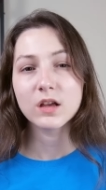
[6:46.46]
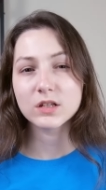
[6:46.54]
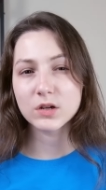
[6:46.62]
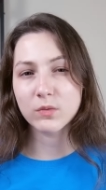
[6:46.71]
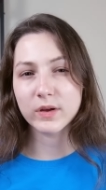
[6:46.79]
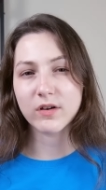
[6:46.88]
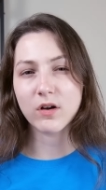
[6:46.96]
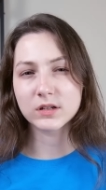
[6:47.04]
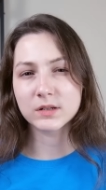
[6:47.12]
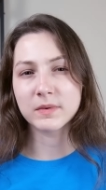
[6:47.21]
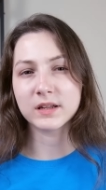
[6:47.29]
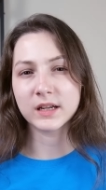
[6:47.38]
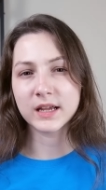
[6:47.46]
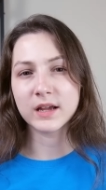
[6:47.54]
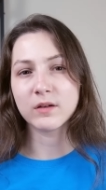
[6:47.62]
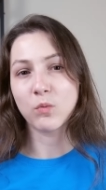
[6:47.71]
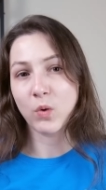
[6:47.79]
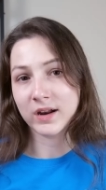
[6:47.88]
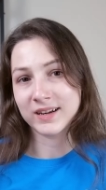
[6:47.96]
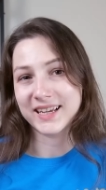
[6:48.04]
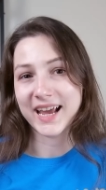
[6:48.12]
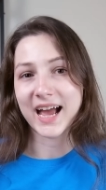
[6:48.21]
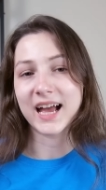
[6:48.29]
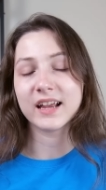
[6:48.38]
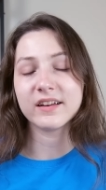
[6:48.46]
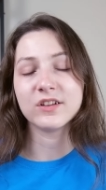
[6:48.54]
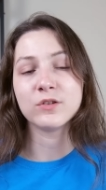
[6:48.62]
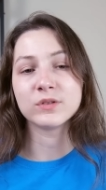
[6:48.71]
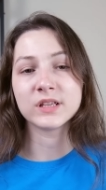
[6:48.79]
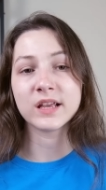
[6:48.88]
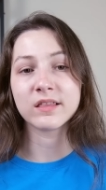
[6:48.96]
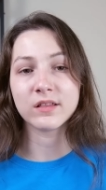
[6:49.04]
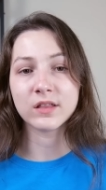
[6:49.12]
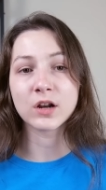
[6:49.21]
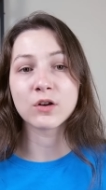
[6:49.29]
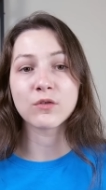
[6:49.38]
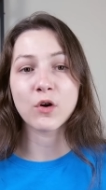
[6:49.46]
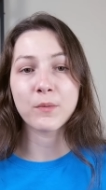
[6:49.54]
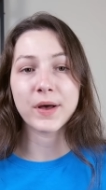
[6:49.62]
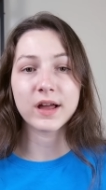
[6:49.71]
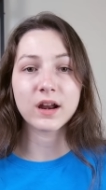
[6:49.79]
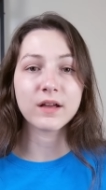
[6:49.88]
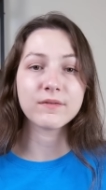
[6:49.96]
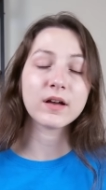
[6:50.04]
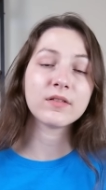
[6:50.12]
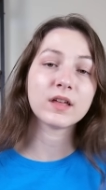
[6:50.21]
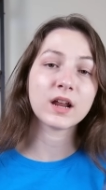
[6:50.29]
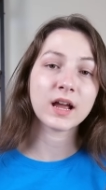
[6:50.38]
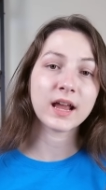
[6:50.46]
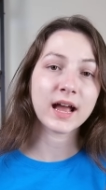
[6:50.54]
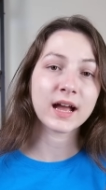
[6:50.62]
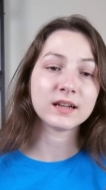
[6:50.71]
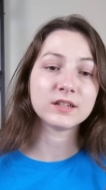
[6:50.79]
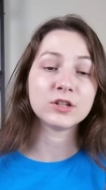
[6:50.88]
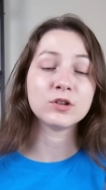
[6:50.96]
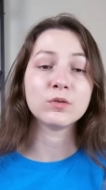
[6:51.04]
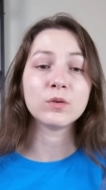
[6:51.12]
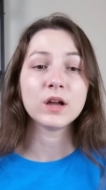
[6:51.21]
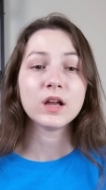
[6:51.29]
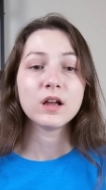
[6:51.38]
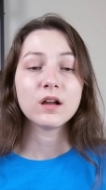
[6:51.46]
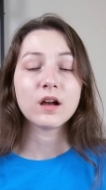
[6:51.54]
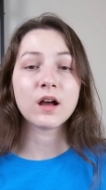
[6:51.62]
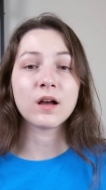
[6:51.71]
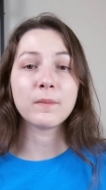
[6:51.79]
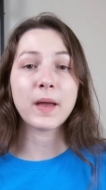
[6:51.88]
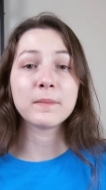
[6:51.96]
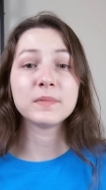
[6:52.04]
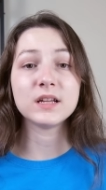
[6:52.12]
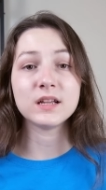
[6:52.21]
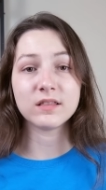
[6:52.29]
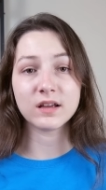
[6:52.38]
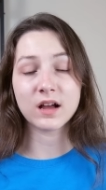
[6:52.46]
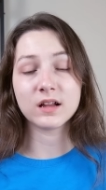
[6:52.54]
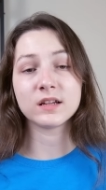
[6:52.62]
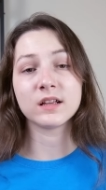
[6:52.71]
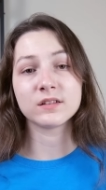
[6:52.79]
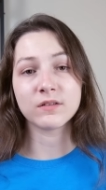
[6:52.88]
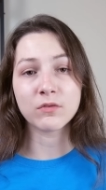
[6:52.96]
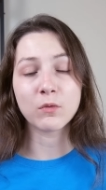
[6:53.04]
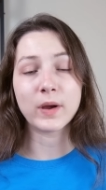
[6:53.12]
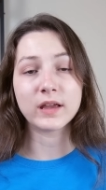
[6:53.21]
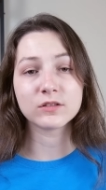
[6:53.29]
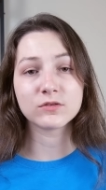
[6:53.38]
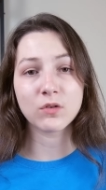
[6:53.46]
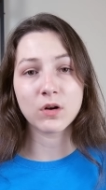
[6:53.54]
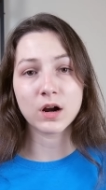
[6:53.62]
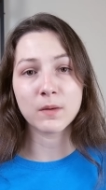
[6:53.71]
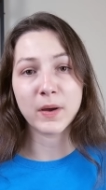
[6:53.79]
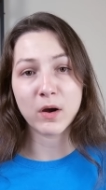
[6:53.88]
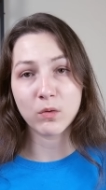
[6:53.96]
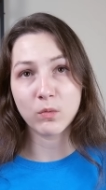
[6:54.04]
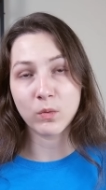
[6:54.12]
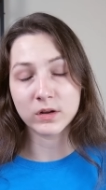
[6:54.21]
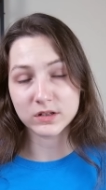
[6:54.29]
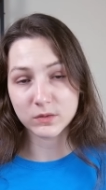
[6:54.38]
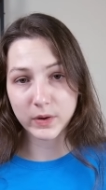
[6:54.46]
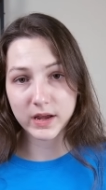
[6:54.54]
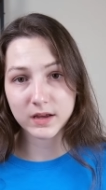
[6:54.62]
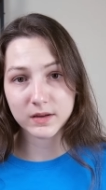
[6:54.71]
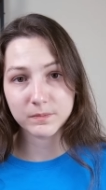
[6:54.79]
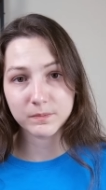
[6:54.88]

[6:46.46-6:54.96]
So with ultimately one cat using the litter robot, I found that I had to empty the contents of the waste drawer about once a week.